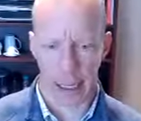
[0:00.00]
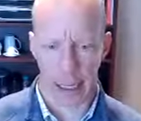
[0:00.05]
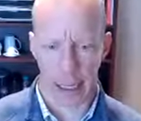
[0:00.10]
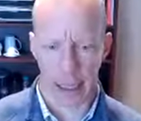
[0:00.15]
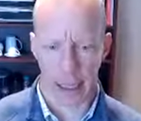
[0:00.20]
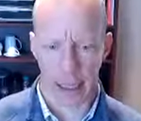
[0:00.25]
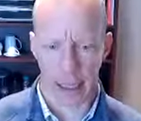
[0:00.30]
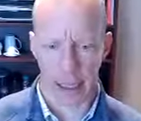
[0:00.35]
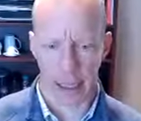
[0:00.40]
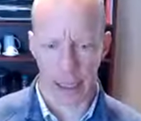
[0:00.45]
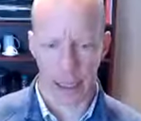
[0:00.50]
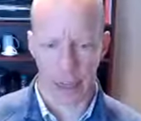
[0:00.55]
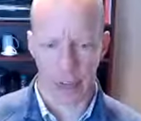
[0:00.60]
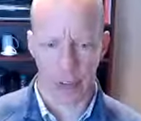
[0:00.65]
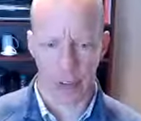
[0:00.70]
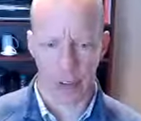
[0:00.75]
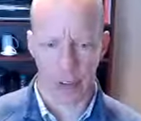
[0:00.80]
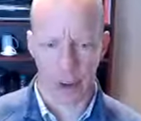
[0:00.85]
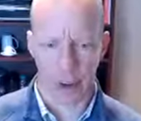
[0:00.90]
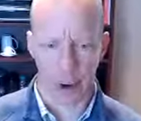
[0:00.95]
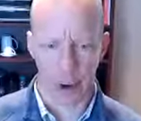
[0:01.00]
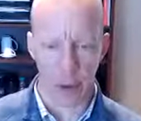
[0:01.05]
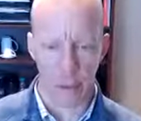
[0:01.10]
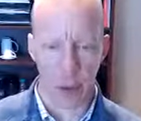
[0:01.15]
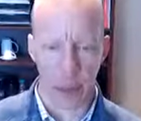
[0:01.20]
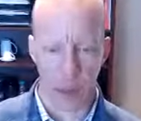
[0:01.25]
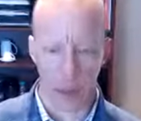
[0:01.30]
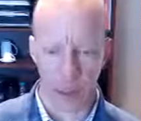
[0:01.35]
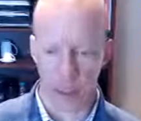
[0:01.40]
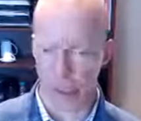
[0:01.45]
and it's
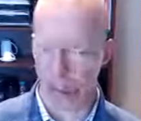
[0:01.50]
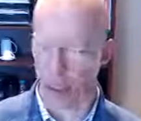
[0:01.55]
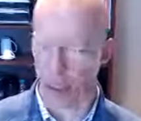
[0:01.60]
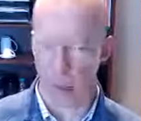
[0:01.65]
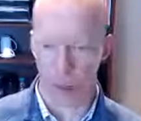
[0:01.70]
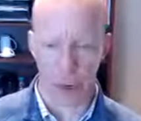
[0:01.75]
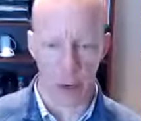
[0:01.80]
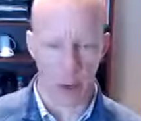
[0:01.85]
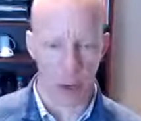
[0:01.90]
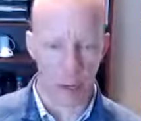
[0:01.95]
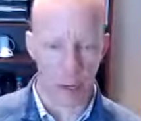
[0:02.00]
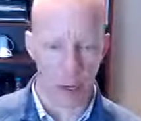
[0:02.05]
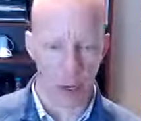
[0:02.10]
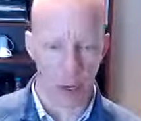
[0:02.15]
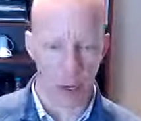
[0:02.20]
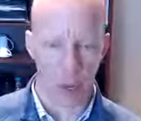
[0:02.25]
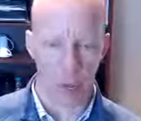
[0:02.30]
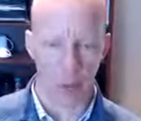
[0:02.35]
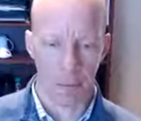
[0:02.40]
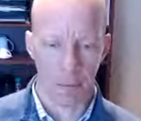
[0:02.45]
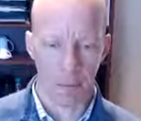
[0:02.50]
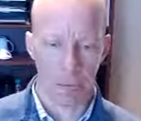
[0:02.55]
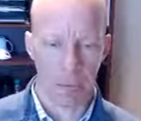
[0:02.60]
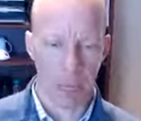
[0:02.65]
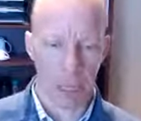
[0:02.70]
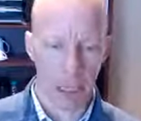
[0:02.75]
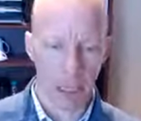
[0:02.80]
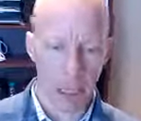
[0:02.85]
very balanced, not very bitter.